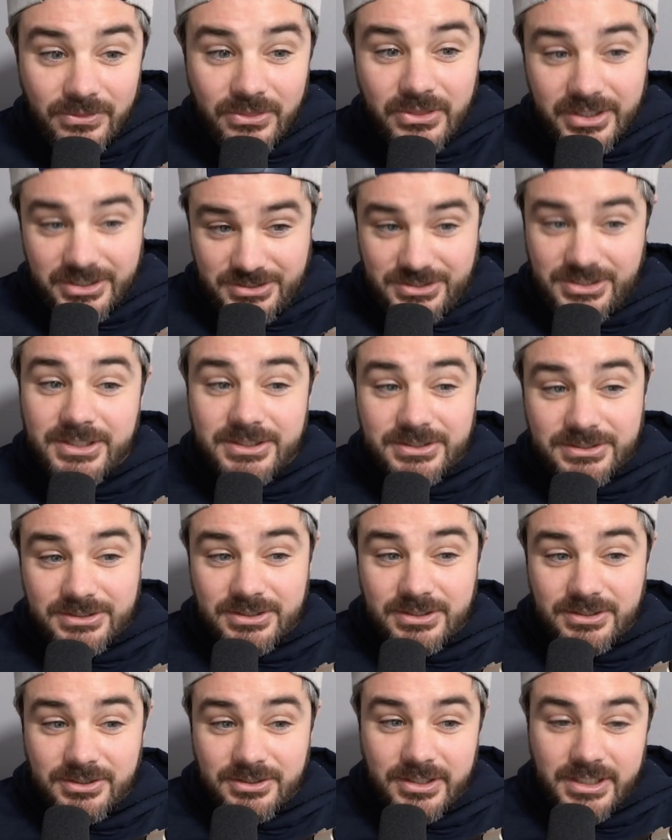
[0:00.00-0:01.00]
This
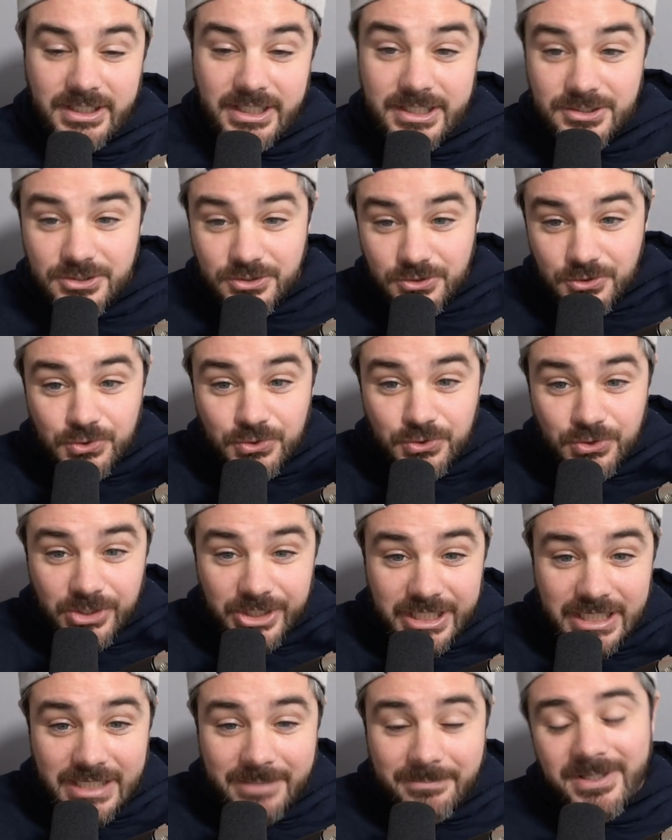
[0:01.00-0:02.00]
is good. His
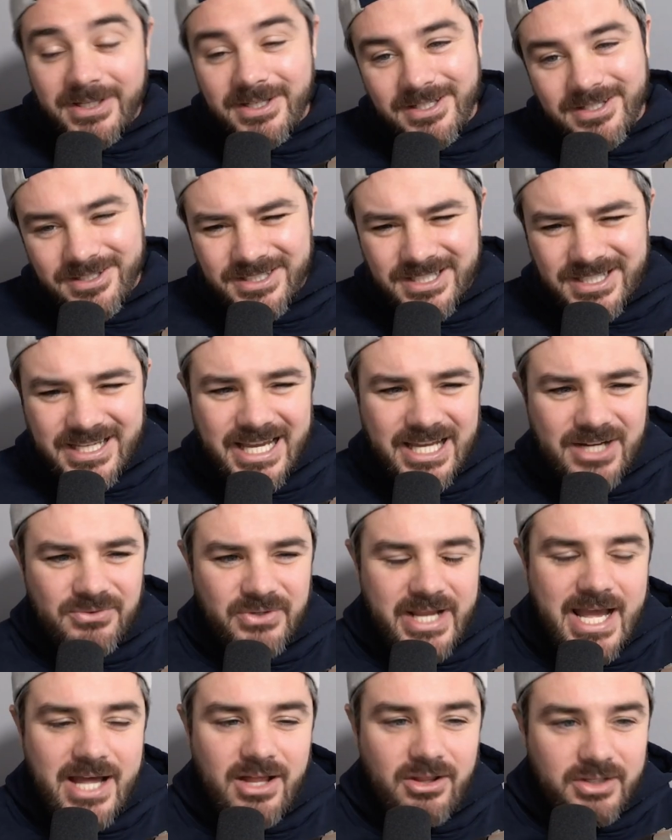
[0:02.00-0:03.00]
dream kind
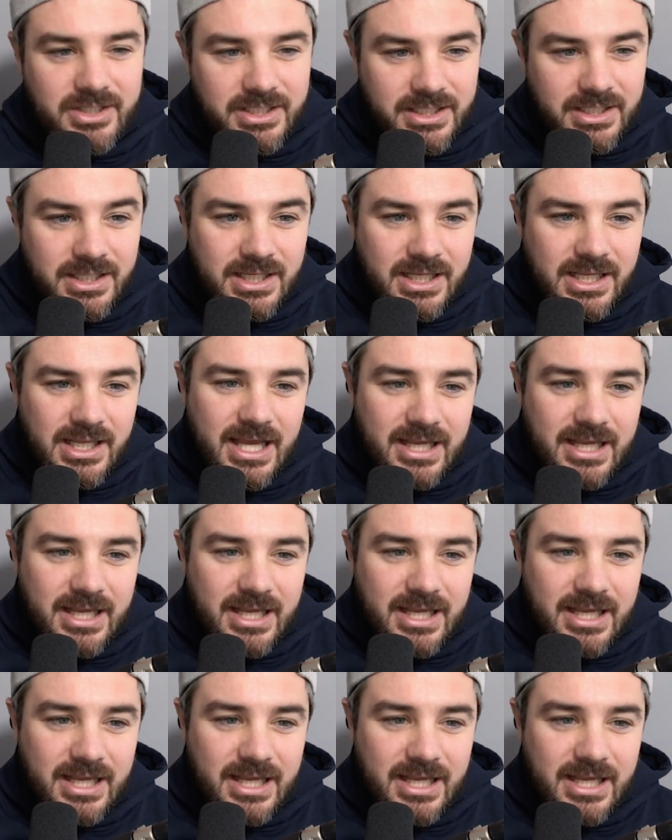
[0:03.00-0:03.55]
of reality.